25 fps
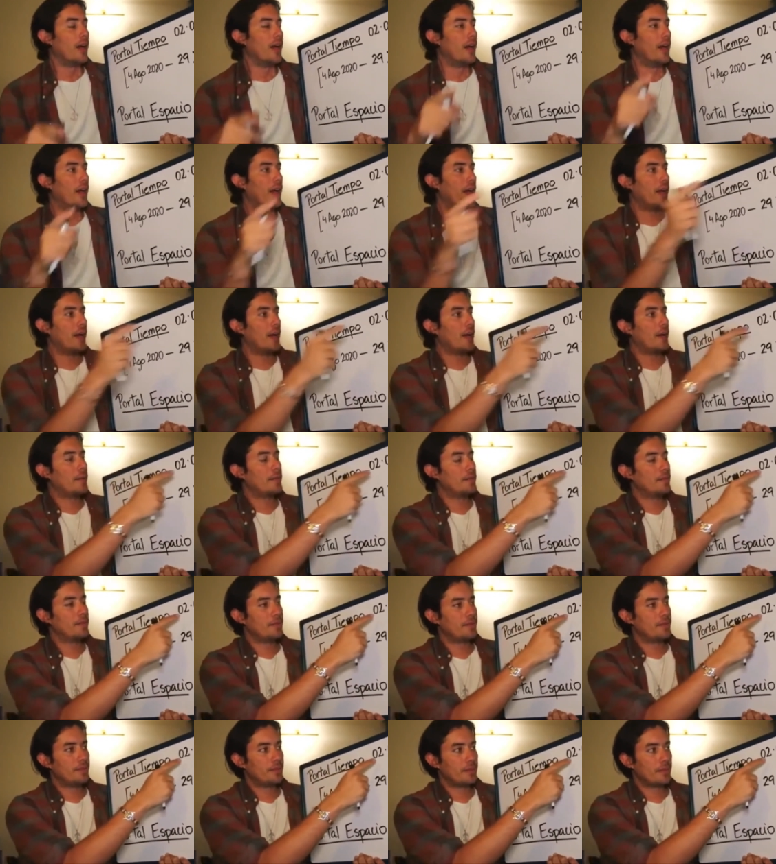
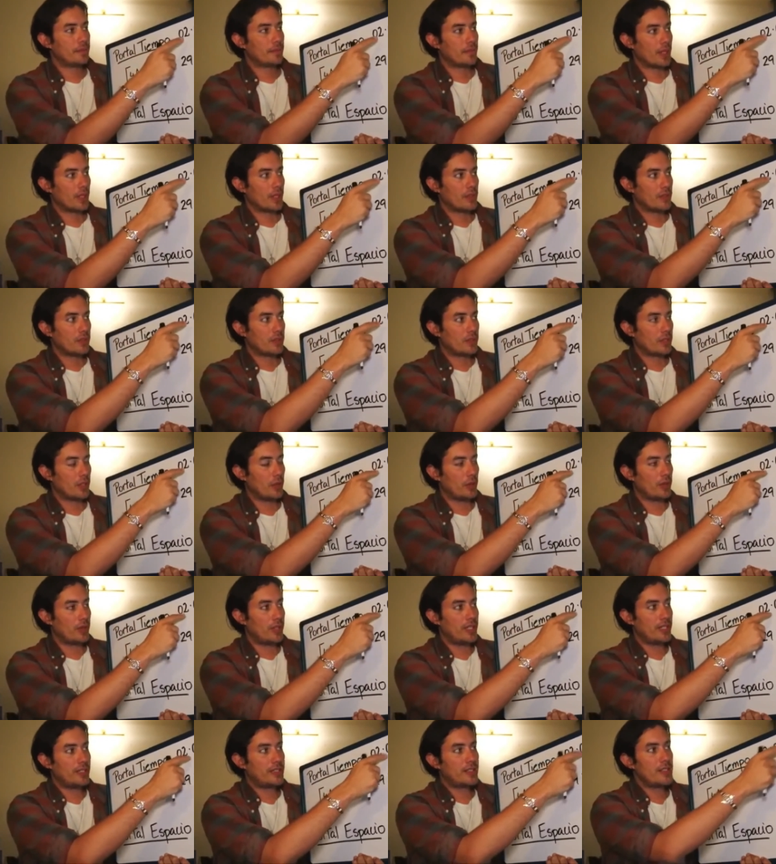um, so
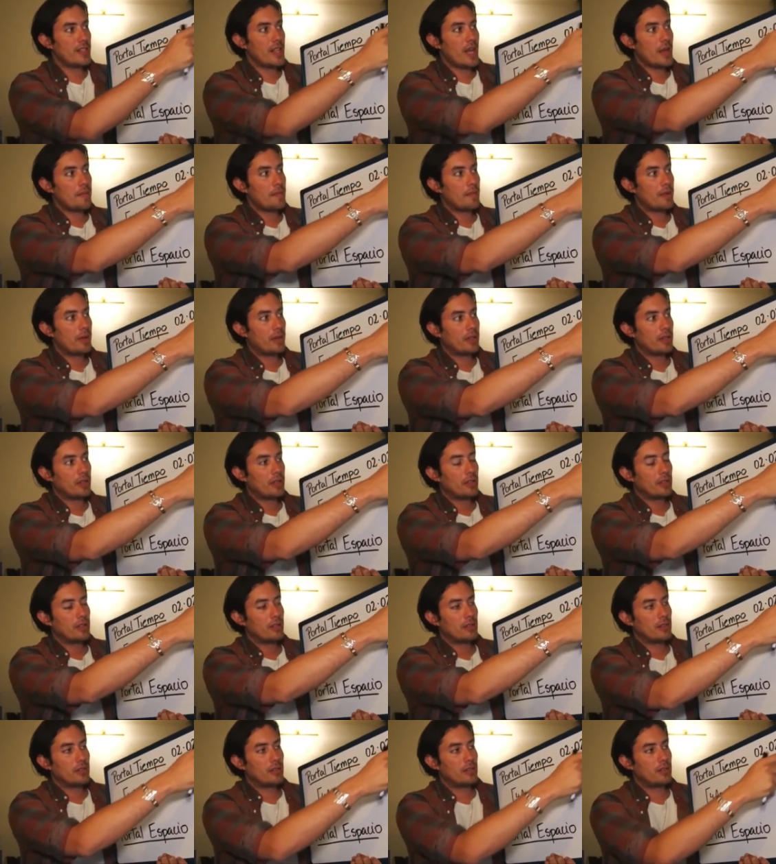this
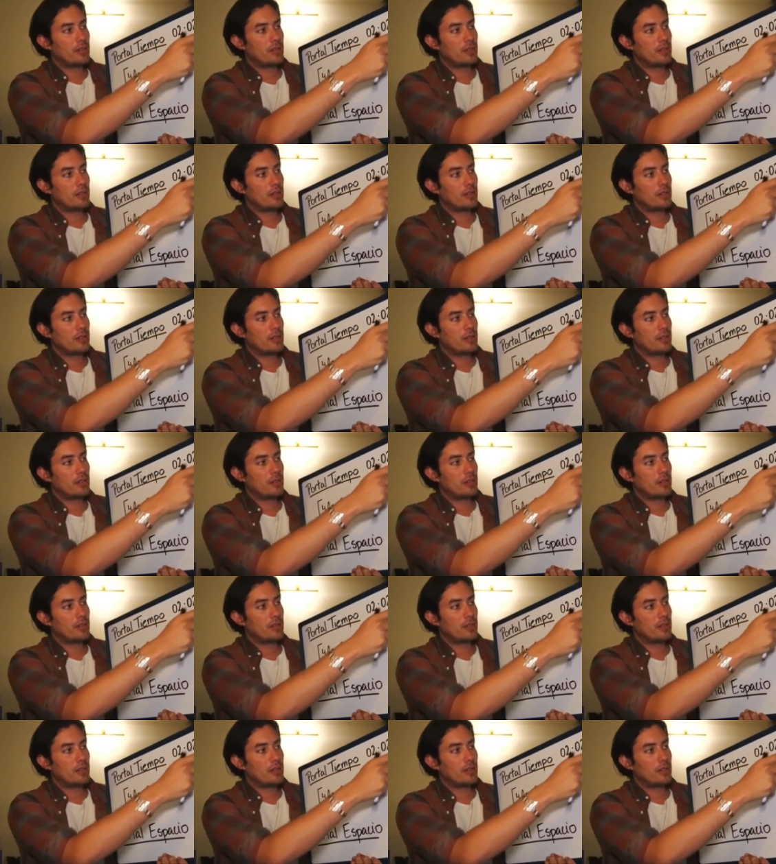number